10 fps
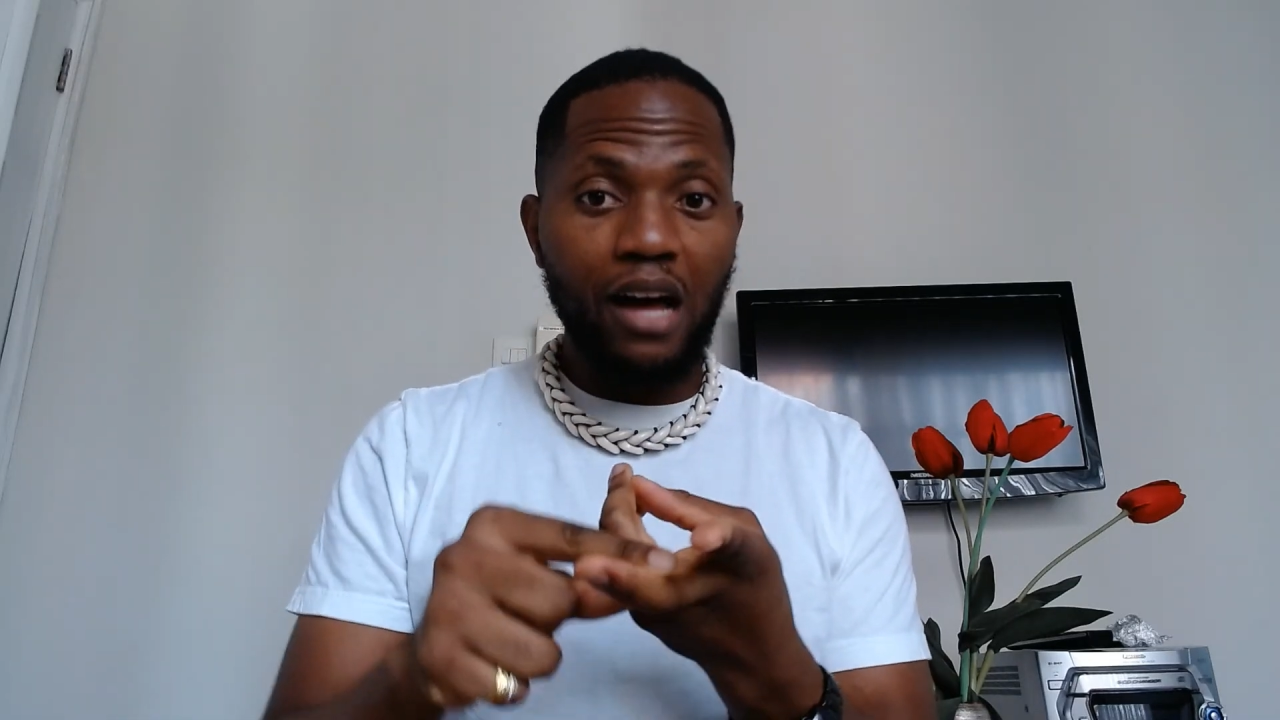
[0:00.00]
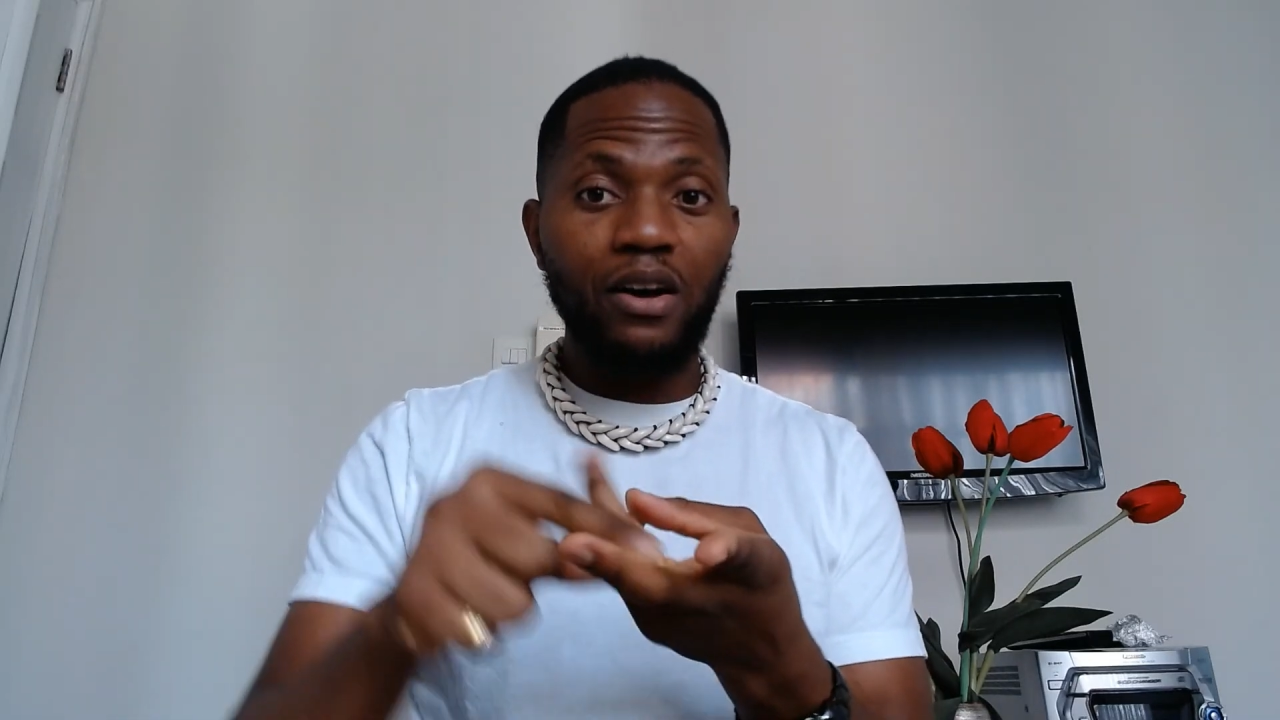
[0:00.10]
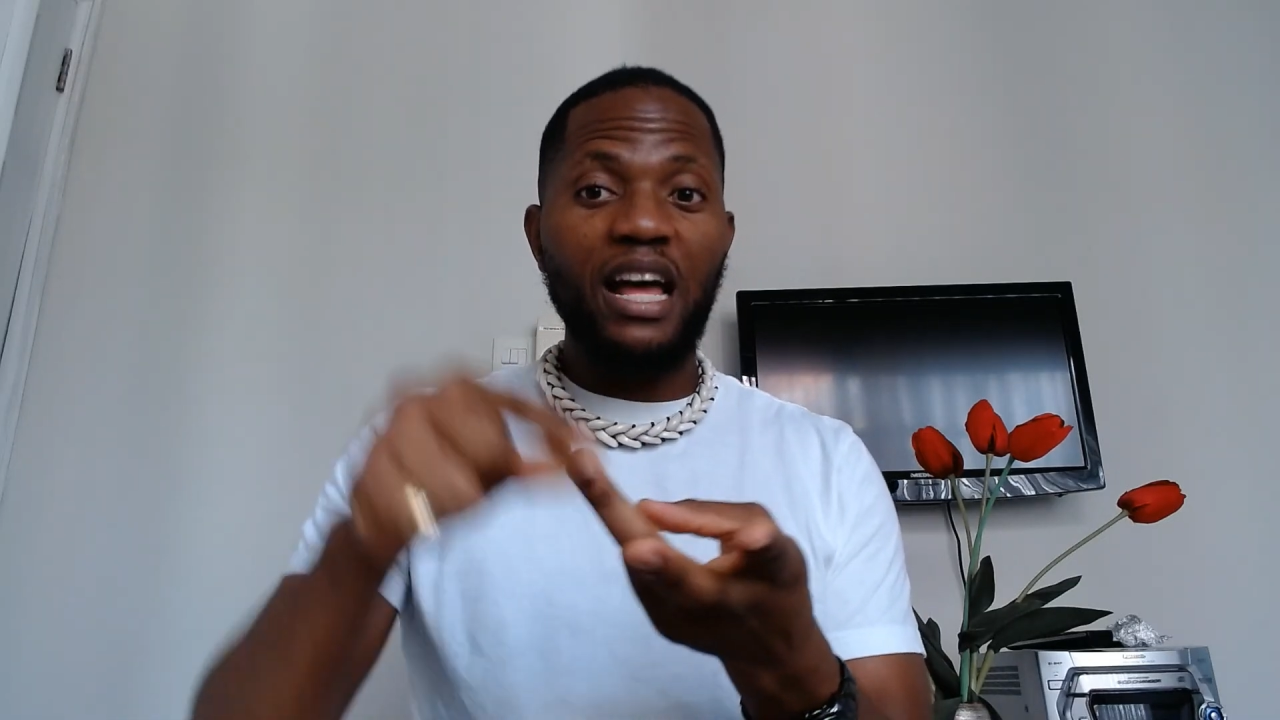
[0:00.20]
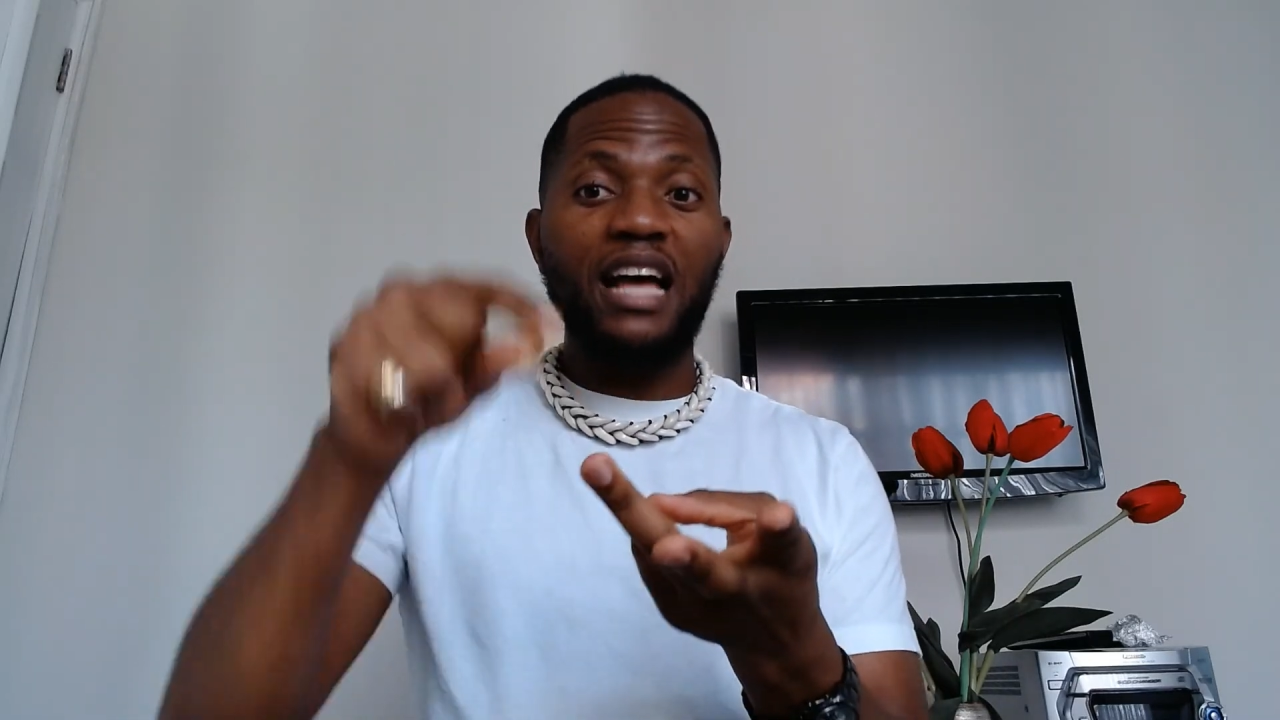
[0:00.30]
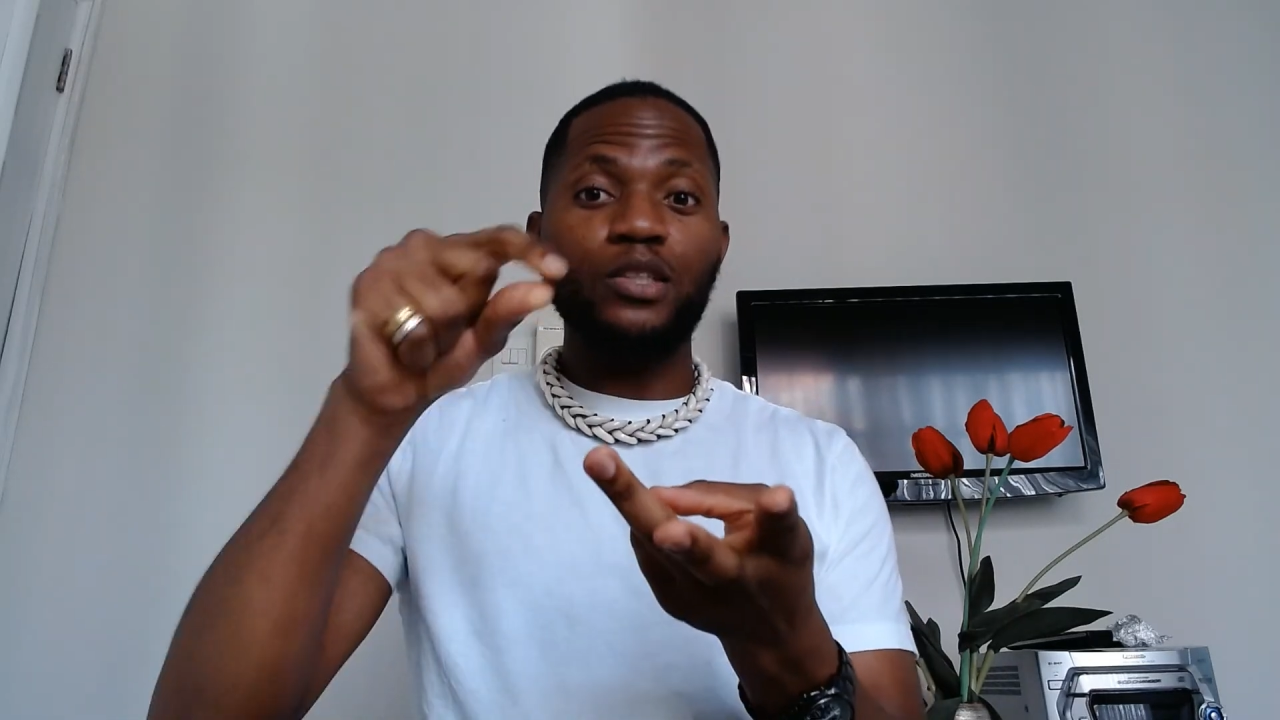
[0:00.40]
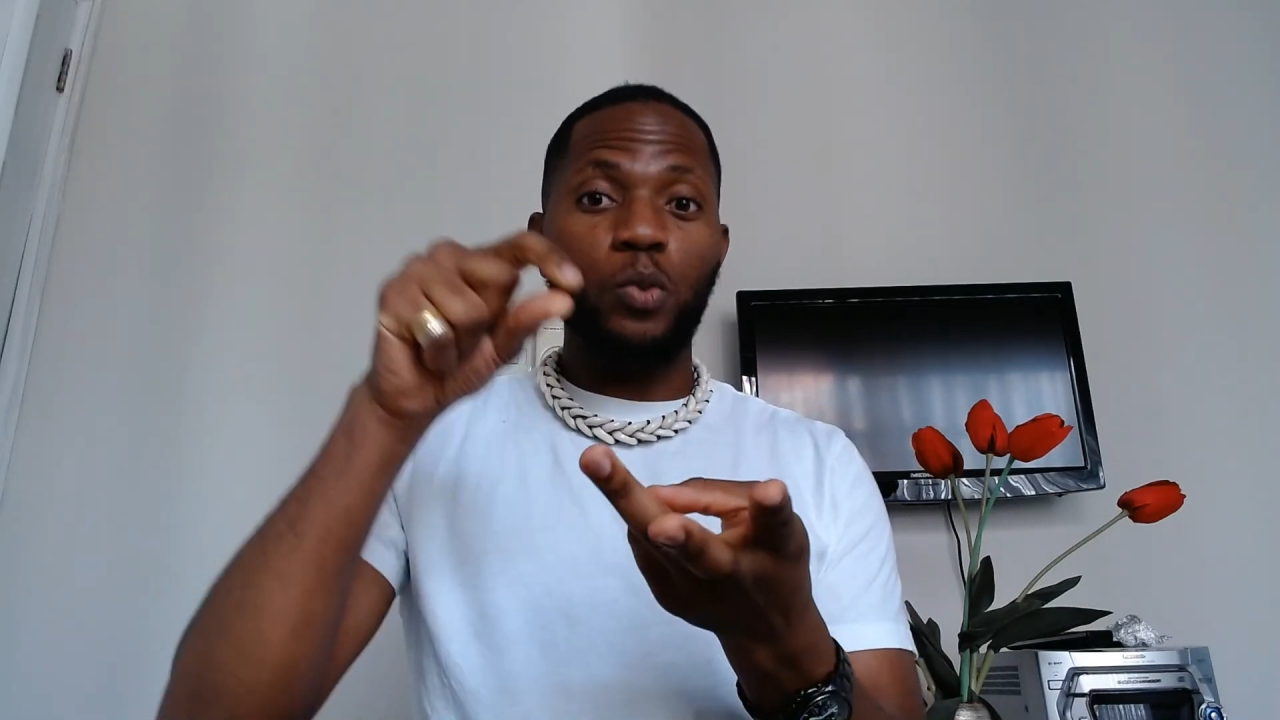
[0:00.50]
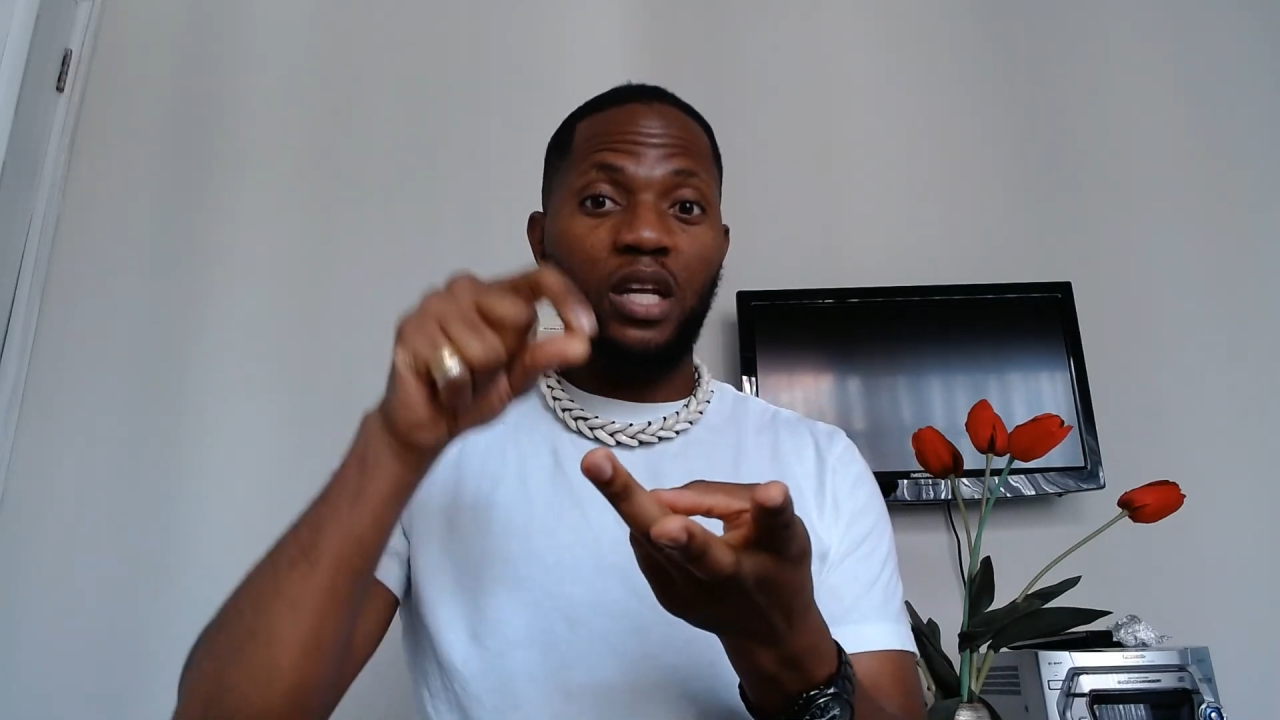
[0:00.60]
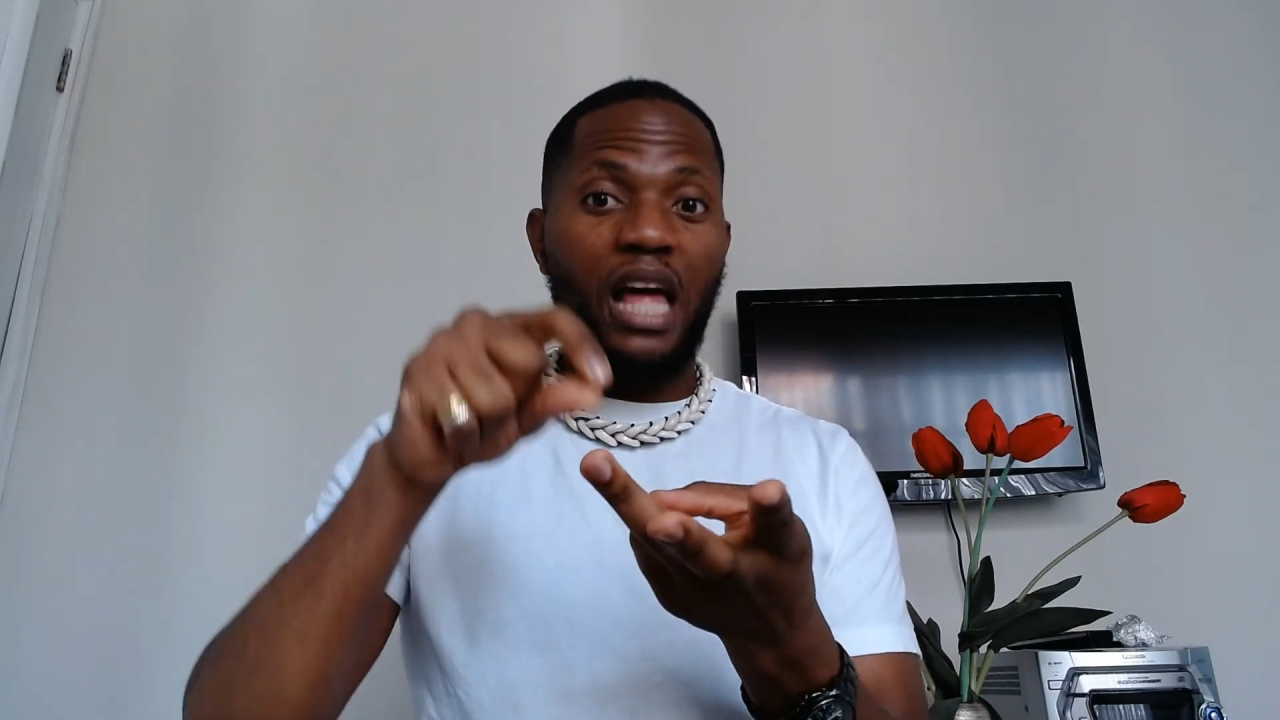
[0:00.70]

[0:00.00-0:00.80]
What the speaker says: as well